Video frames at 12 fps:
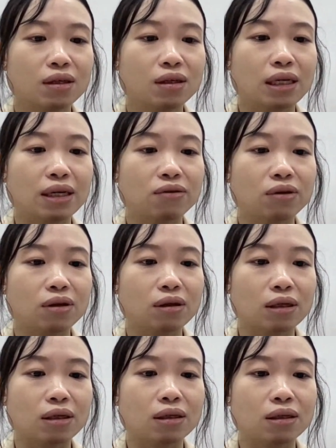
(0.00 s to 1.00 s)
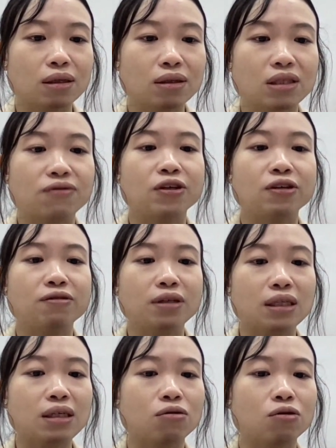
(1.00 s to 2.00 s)
Like
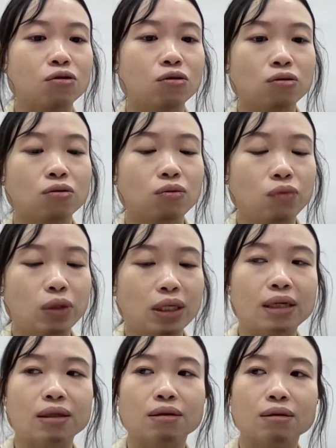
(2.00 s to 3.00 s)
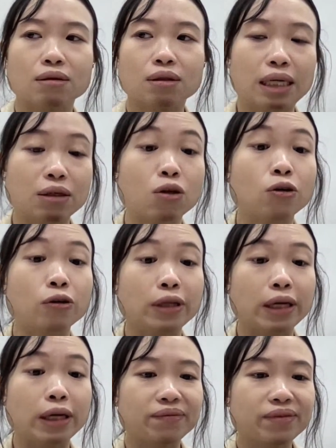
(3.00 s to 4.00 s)
severity also, we can encode
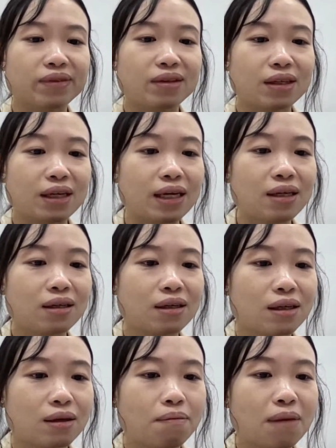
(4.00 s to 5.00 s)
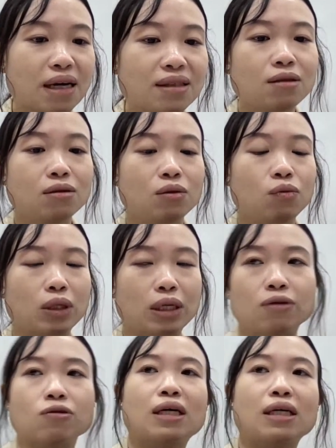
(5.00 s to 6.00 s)
them. Okay, months, we
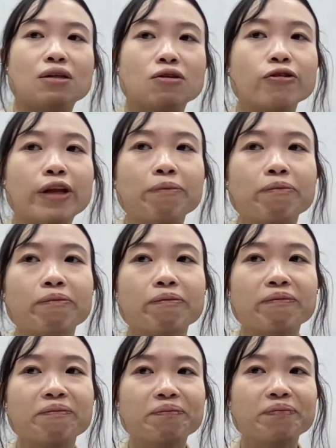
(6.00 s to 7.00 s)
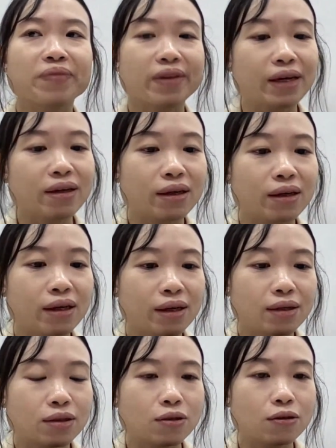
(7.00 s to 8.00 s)
can also encode them. Okay,
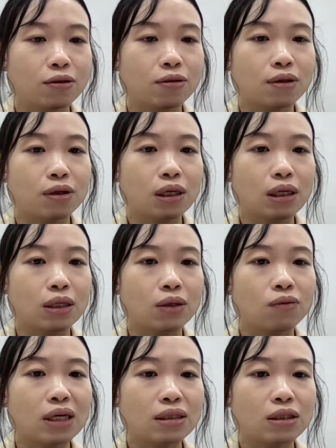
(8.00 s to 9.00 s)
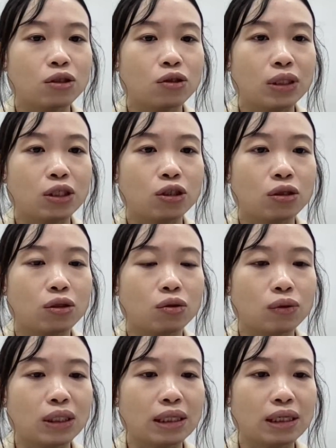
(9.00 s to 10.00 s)
so in what situation do
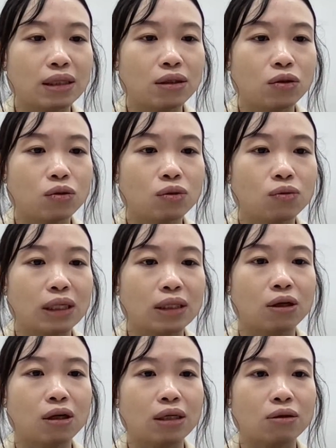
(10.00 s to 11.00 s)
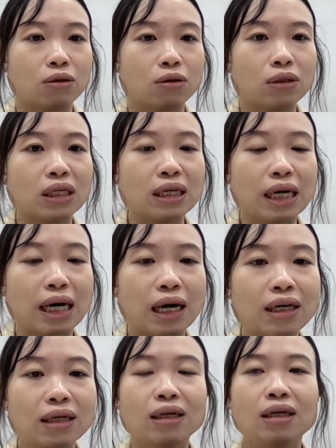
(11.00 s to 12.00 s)
we then use one-hot encoding?
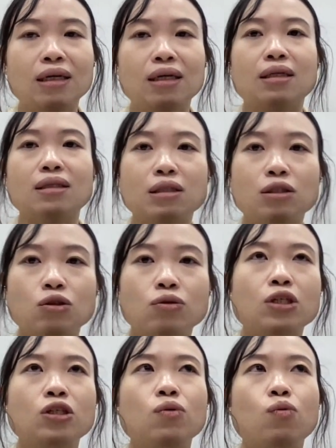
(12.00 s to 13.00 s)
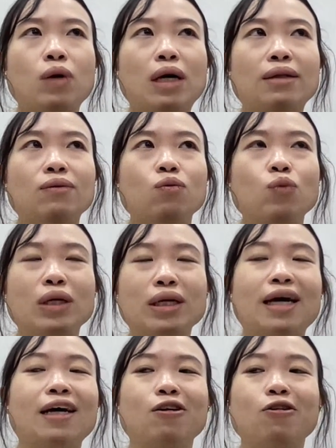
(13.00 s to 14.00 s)
Are the situation when we
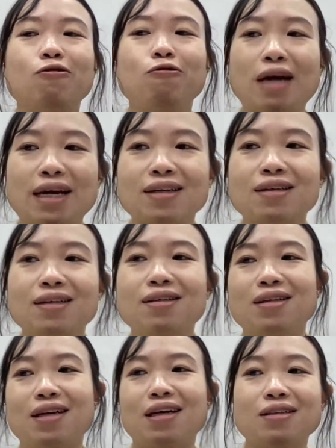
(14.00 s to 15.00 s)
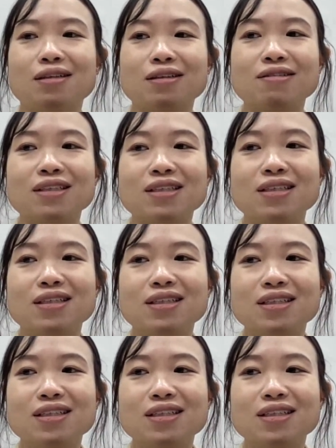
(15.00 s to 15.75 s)
cannot rank the category.